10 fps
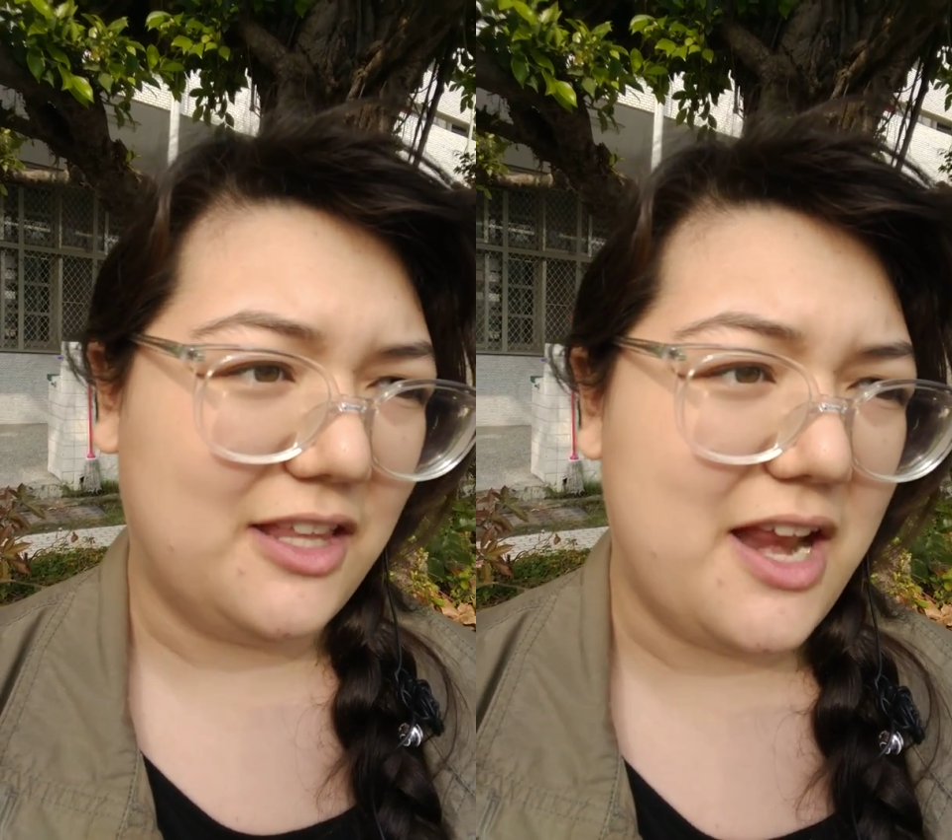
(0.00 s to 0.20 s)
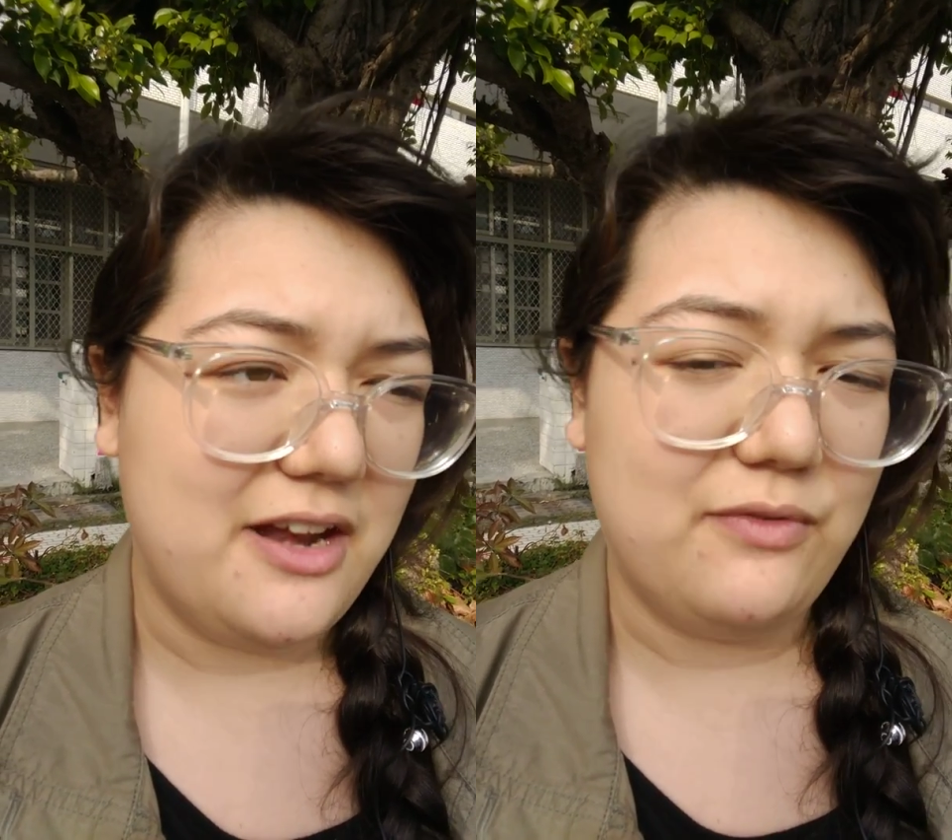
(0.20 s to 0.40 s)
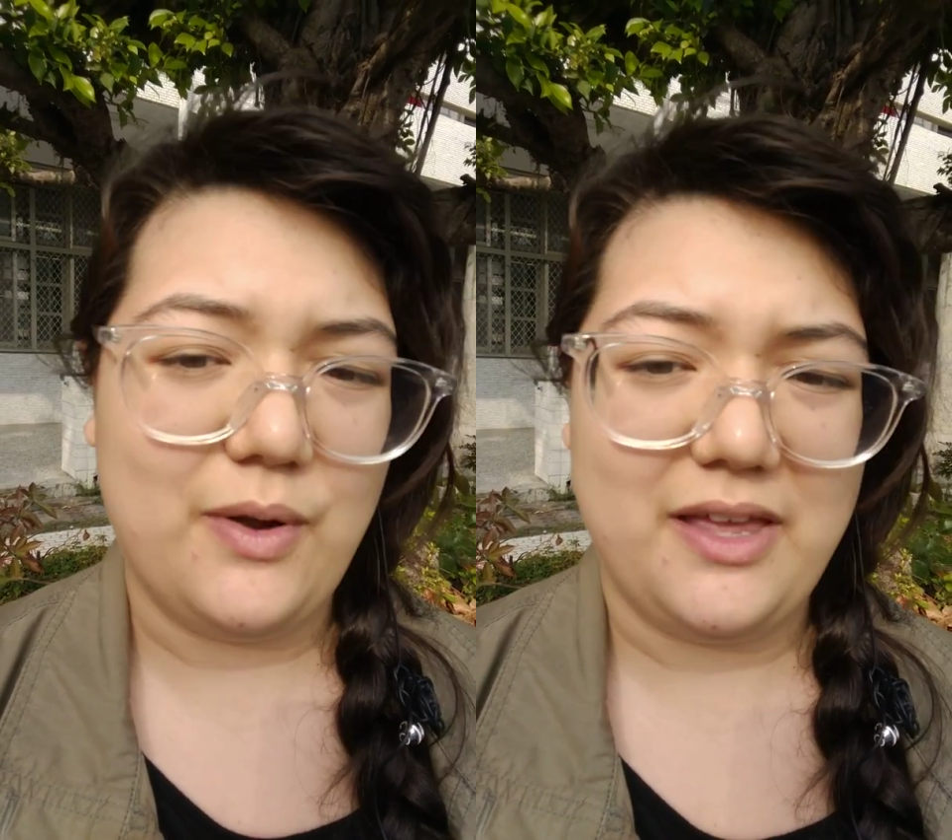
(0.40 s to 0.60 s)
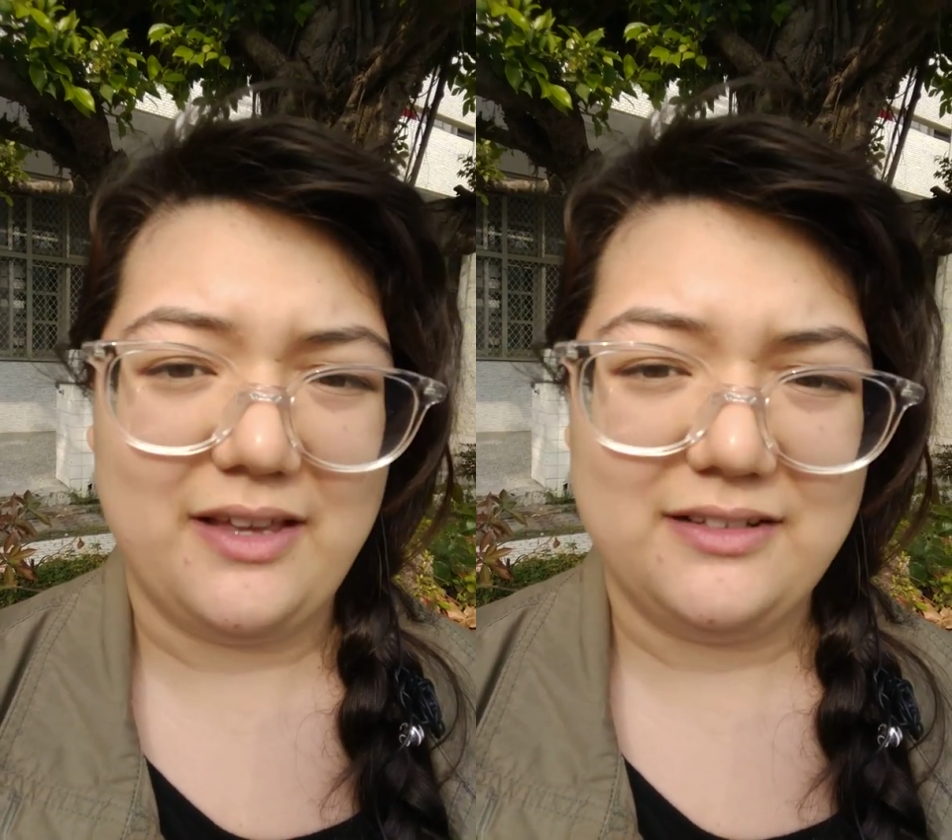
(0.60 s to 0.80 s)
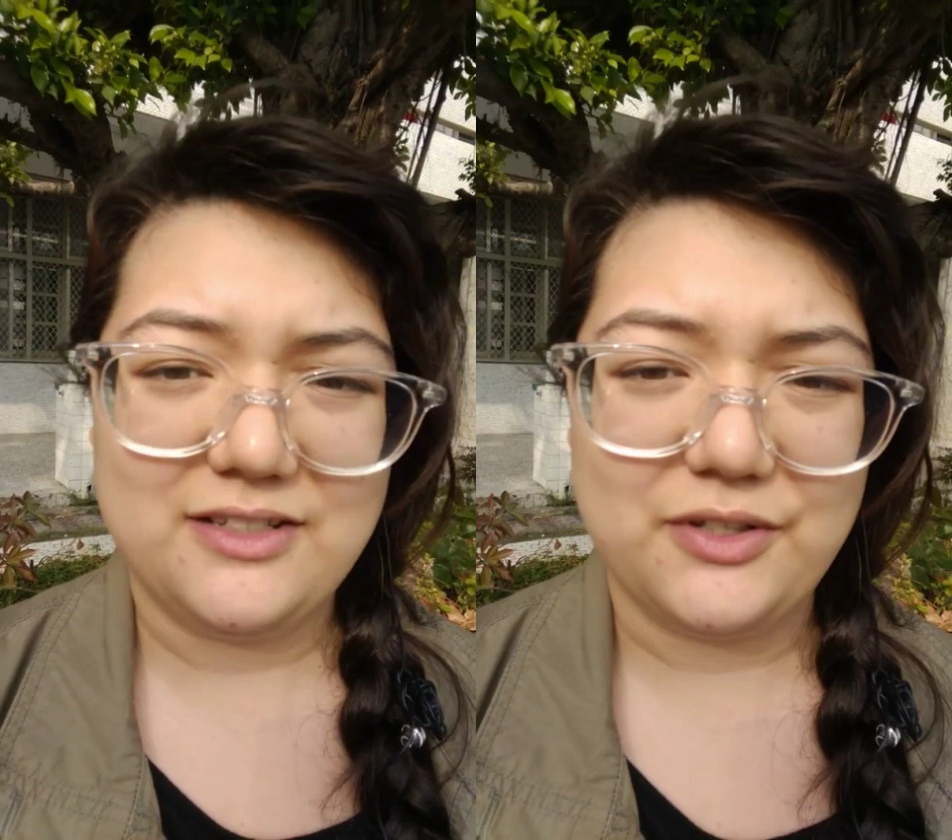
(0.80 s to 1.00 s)
native
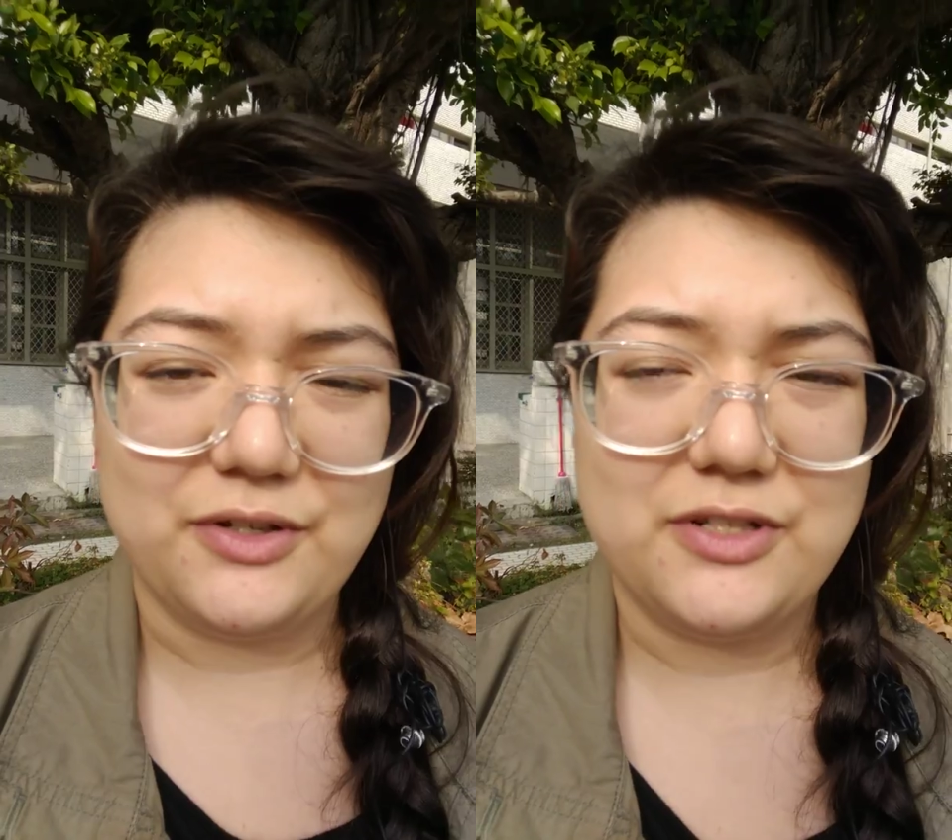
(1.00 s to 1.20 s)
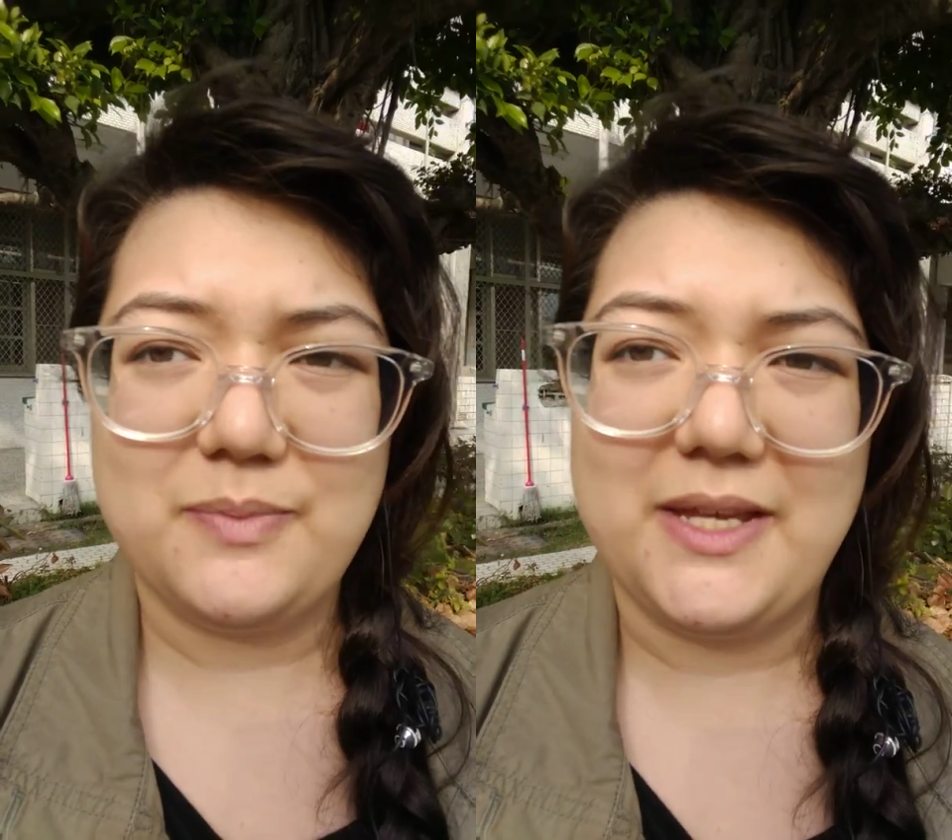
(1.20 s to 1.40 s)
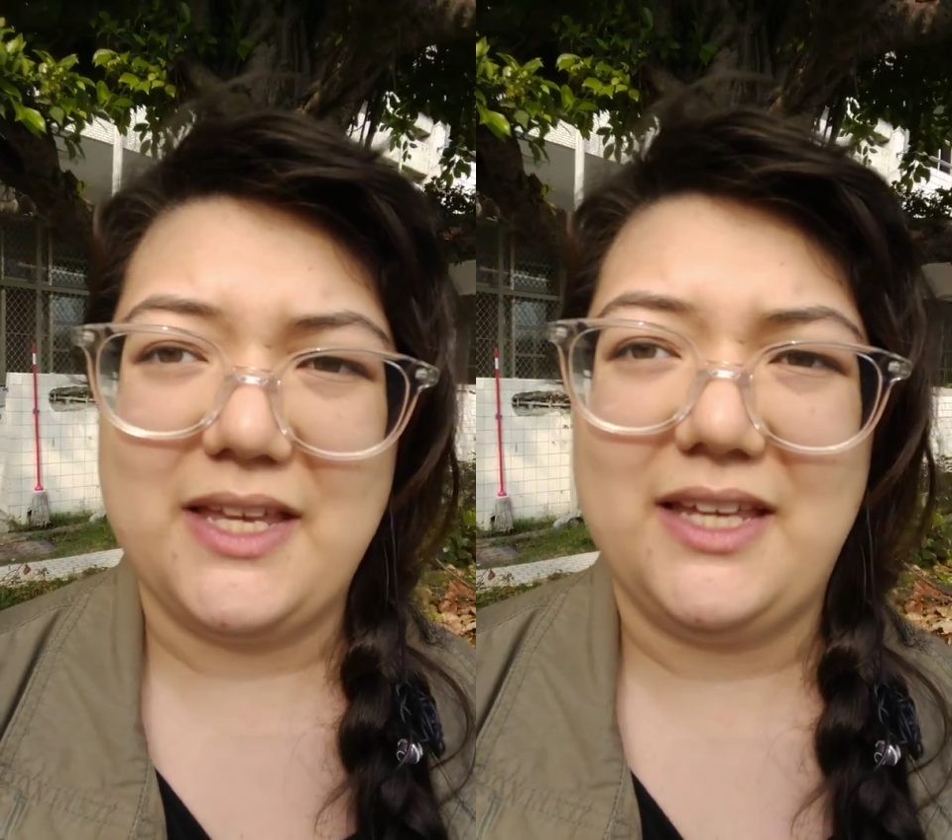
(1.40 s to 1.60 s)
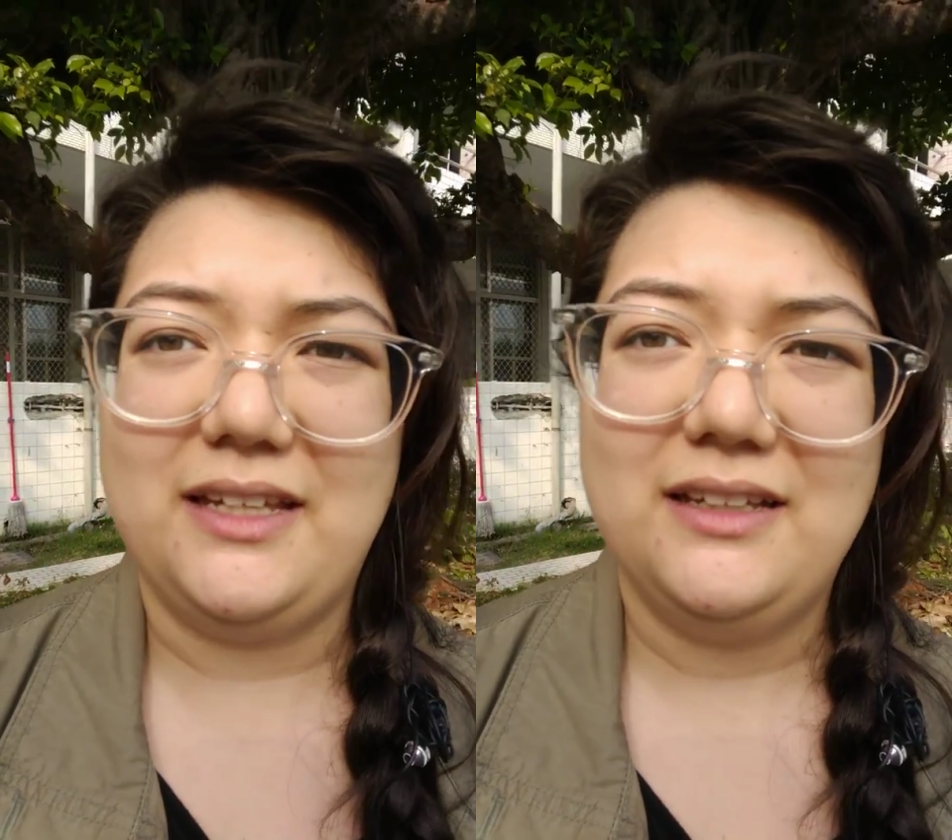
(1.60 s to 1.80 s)
way to learn speaking,